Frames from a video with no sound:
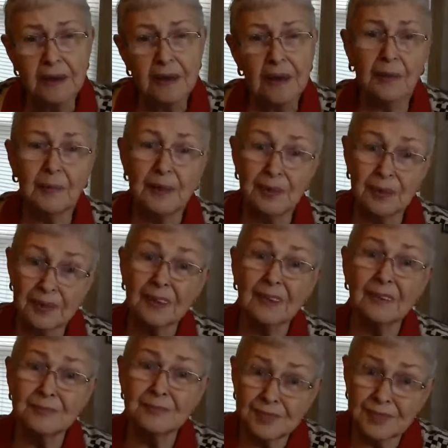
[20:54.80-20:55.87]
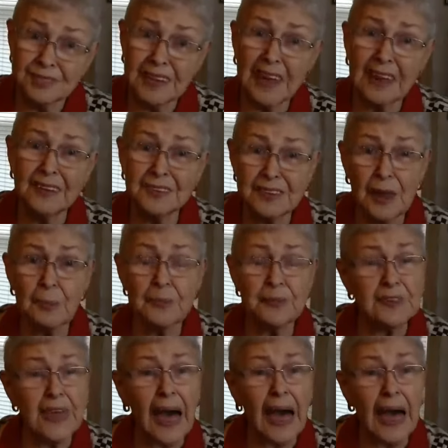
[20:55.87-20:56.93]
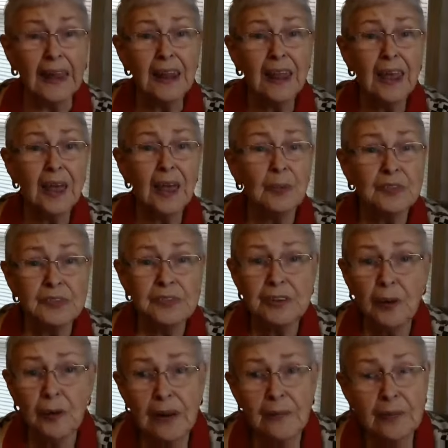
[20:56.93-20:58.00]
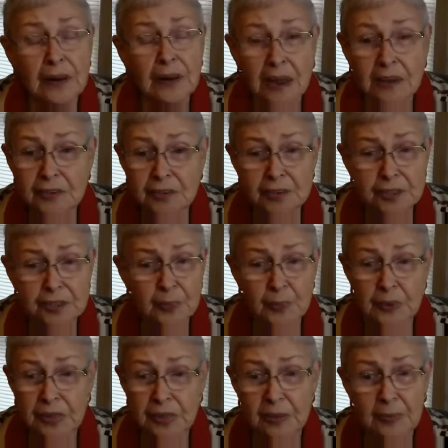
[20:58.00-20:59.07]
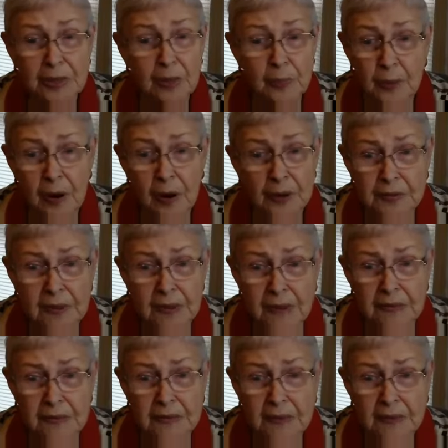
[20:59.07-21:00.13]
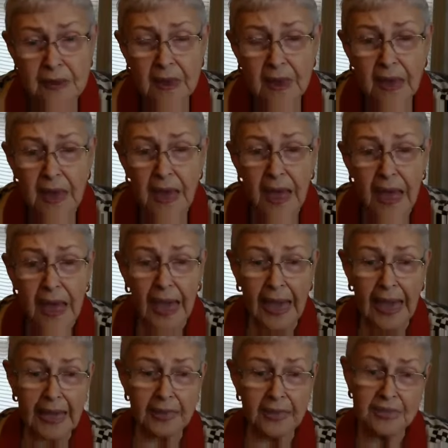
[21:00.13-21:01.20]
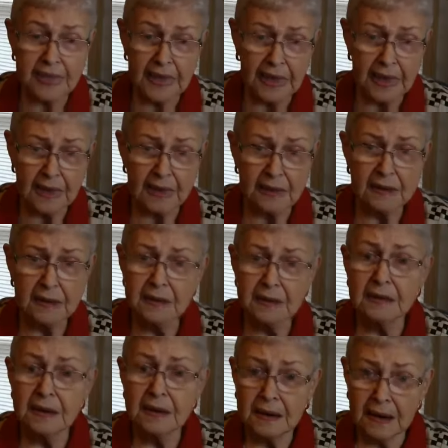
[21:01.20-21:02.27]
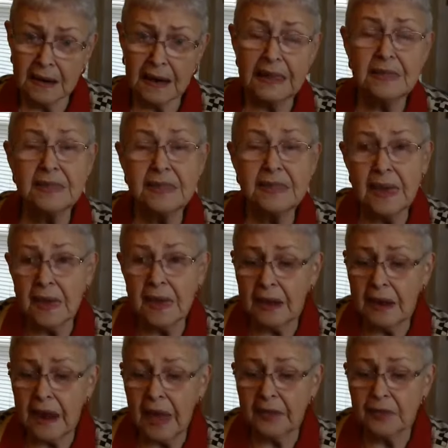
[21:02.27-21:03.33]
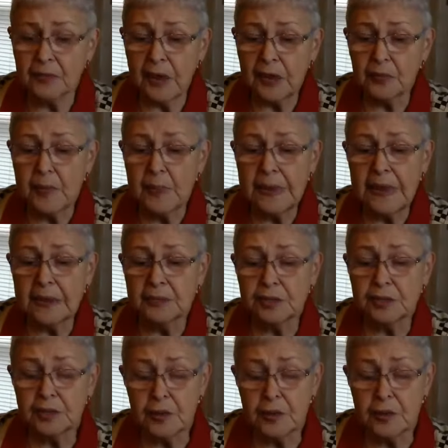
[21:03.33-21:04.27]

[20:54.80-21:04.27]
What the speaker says: I mean, just kind of step aside, but still have relationship with them in the process. And then as we begin to do